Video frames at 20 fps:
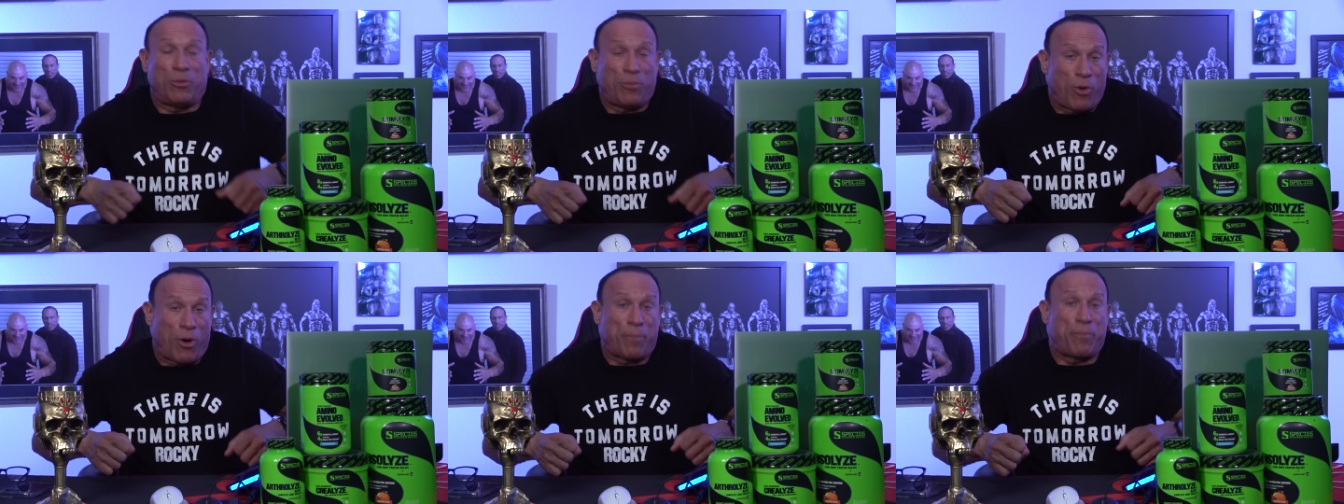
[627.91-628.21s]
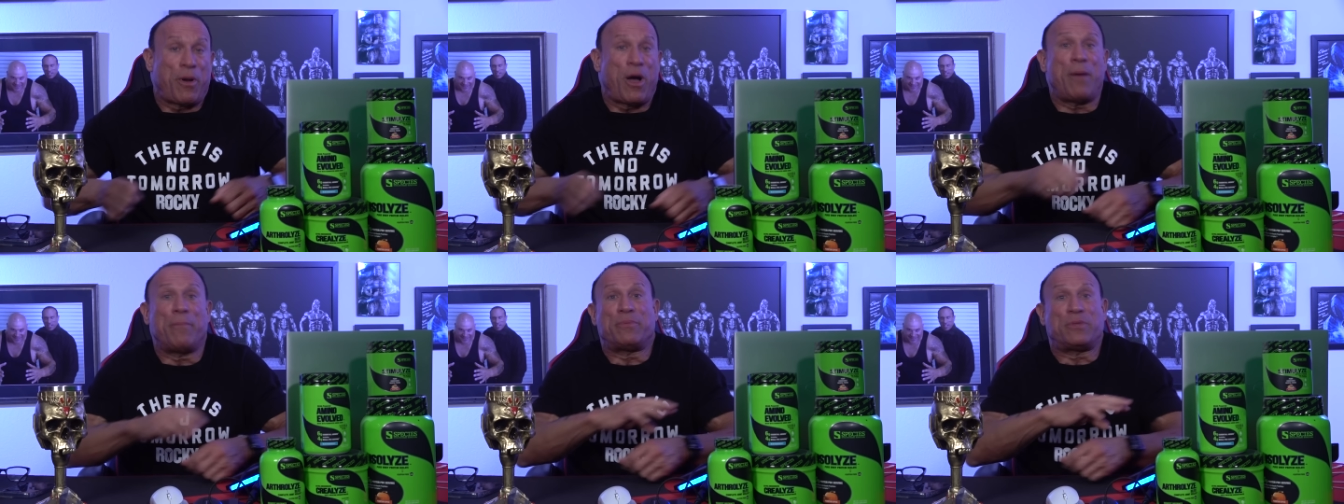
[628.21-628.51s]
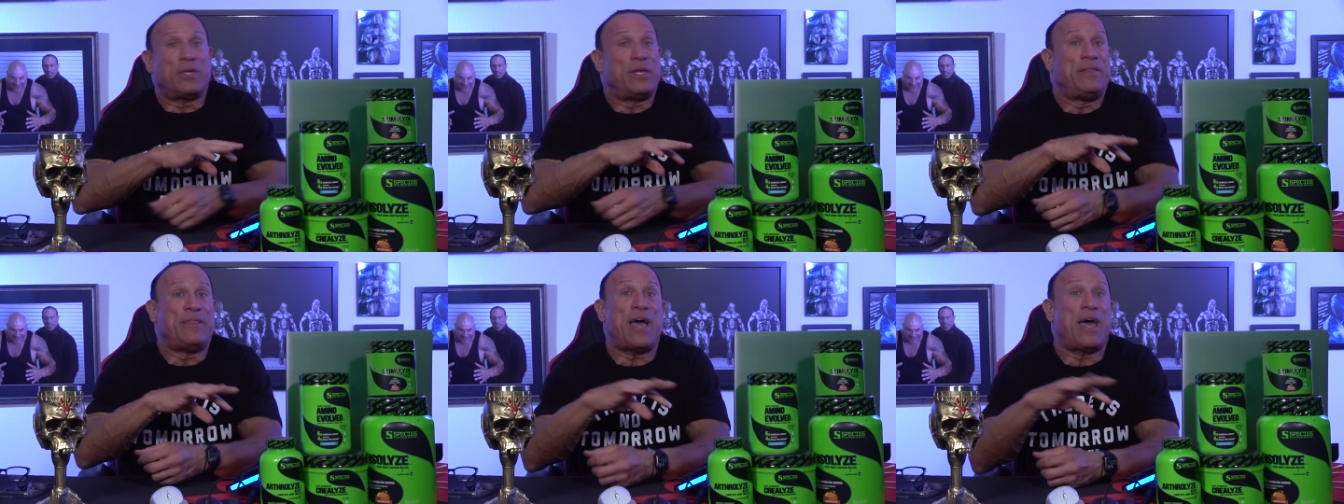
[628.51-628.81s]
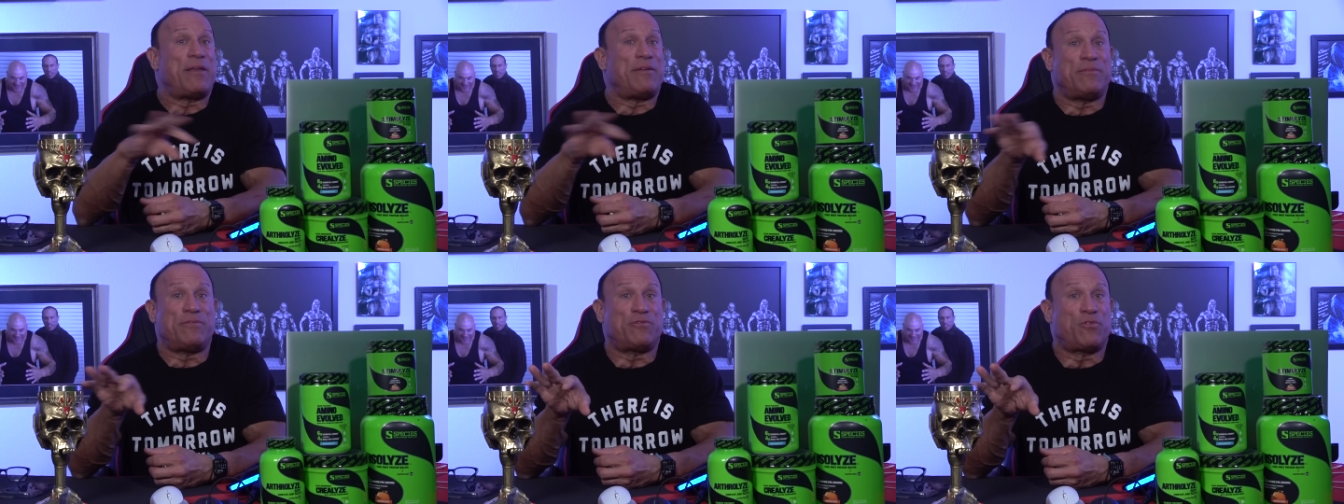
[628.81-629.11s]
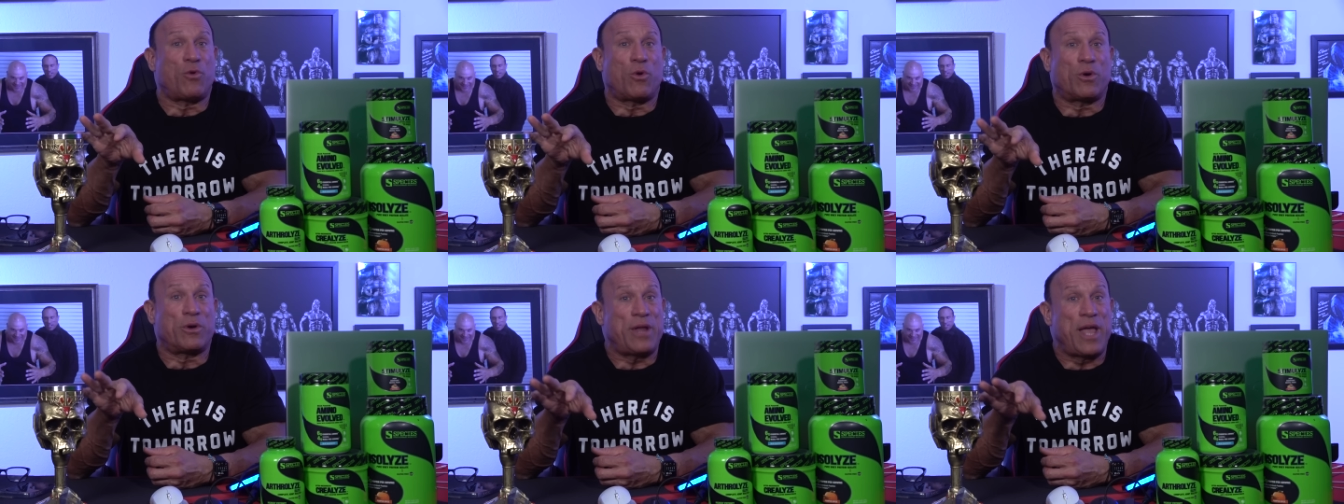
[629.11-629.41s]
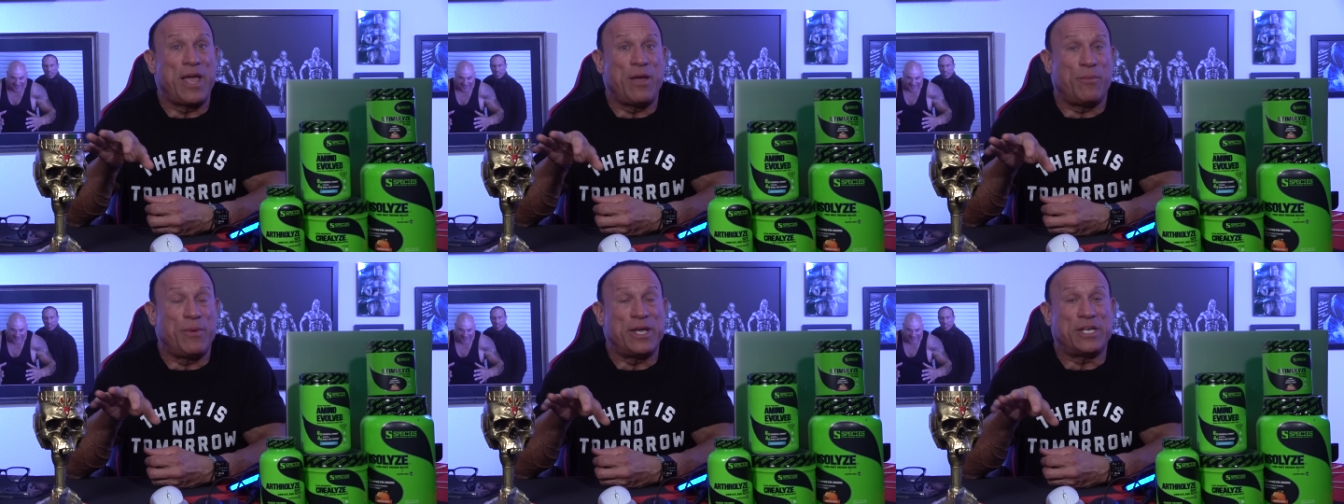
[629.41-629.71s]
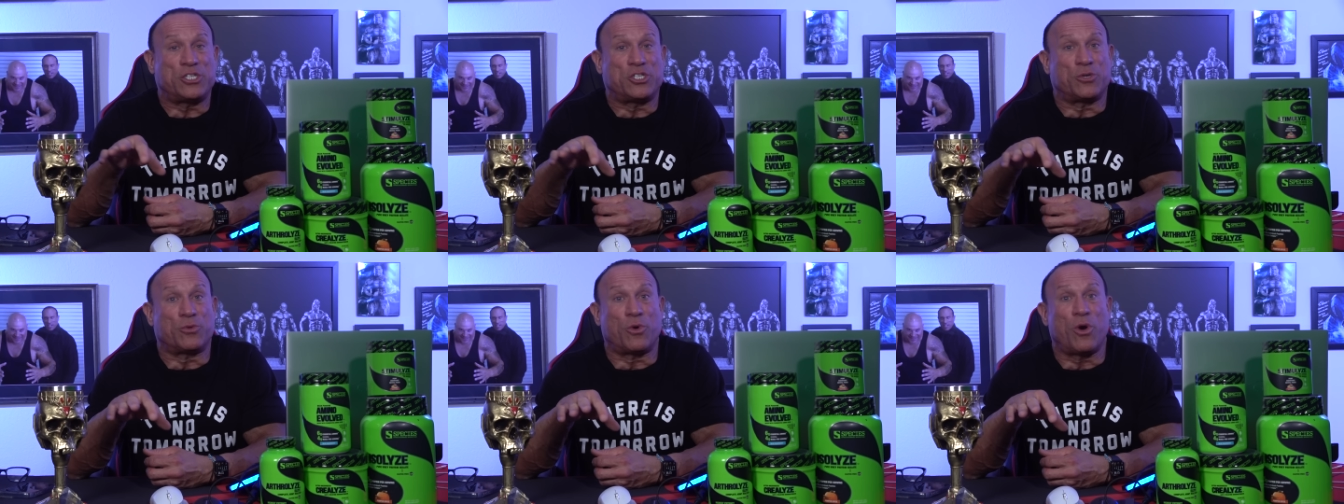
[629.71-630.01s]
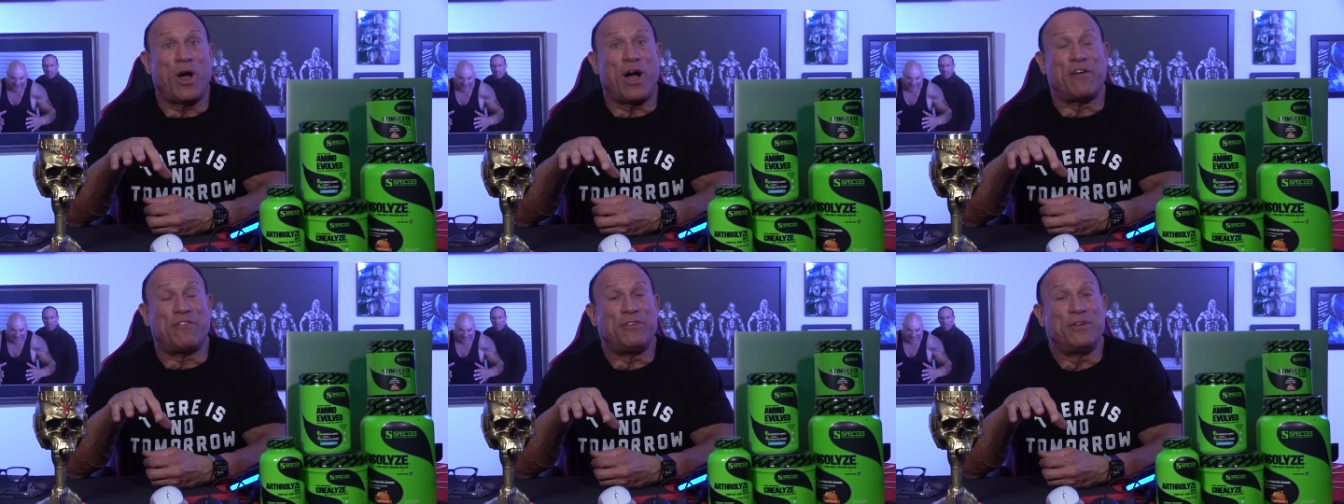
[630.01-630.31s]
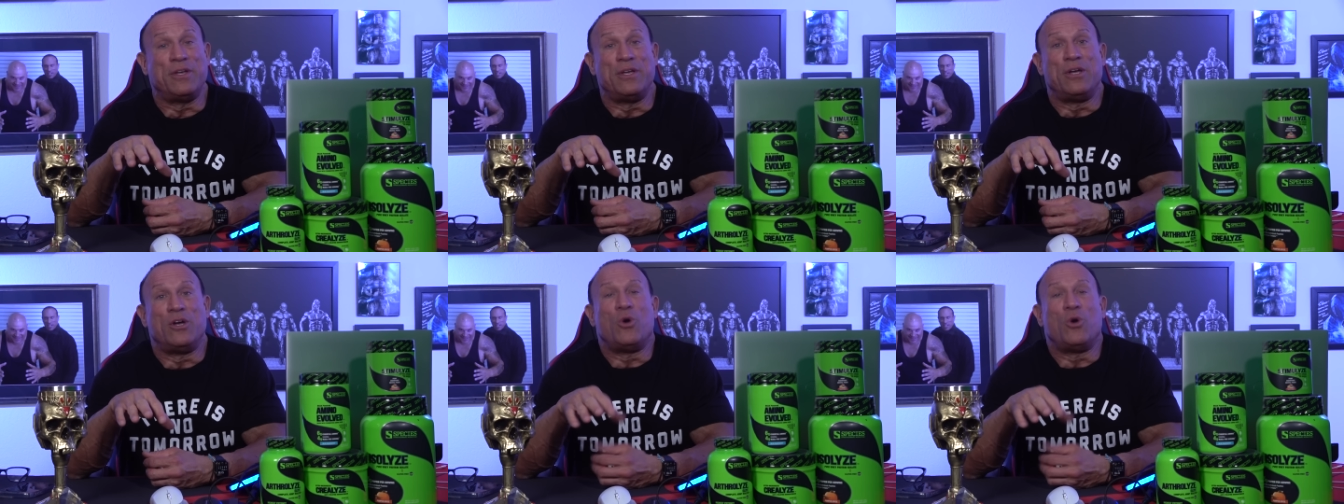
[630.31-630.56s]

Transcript: more pumped in that four or eight weeks you're off.